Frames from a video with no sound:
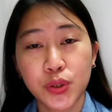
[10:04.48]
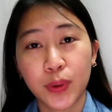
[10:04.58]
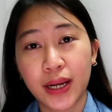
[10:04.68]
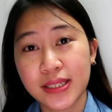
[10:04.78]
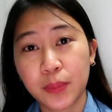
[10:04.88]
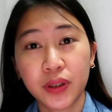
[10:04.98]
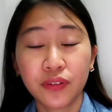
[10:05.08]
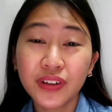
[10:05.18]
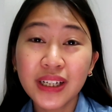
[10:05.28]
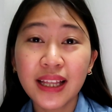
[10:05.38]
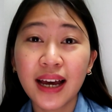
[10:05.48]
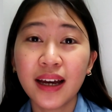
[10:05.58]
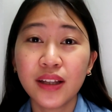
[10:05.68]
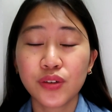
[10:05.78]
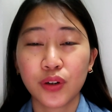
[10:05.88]
were accepting
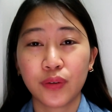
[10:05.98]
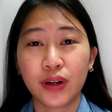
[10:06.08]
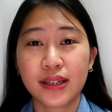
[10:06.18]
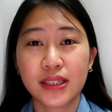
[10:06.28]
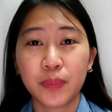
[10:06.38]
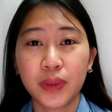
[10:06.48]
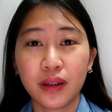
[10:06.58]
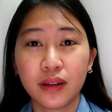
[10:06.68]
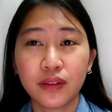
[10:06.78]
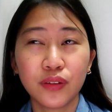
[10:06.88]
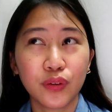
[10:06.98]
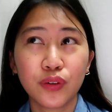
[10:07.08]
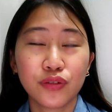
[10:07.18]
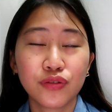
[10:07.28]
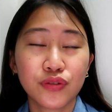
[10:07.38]
freelance or were accepting, you know,
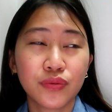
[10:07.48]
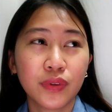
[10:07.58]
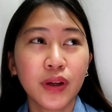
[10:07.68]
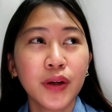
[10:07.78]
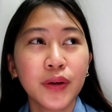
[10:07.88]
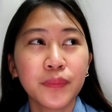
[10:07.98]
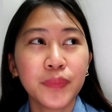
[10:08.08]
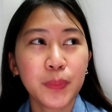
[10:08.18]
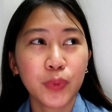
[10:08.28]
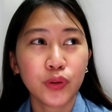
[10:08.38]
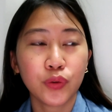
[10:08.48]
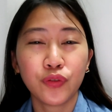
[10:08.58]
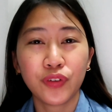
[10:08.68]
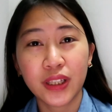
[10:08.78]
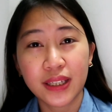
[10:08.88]
just people to
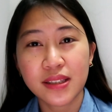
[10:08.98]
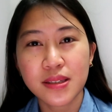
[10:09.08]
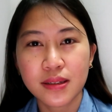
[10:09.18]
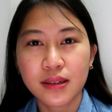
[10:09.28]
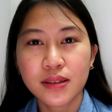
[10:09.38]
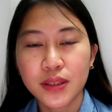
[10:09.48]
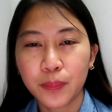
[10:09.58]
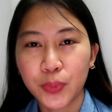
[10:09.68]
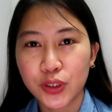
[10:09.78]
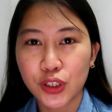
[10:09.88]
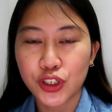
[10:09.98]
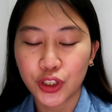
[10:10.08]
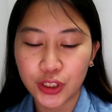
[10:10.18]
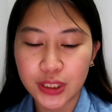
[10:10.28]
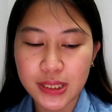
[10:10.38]
fill in some
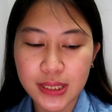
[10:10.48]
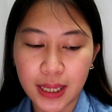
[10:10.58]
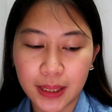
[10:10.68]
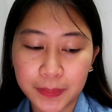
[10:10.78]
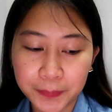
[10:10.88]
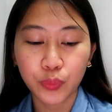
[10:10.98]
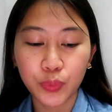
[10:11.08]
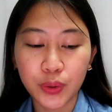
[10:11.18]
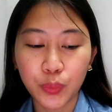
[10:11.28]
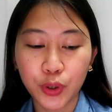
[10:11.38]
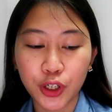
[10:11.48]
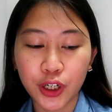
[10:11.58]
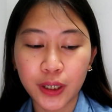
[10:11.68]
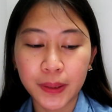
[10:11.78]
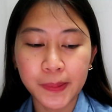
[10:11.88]
positions, and we
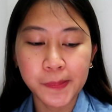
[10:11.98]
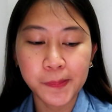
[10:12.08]
were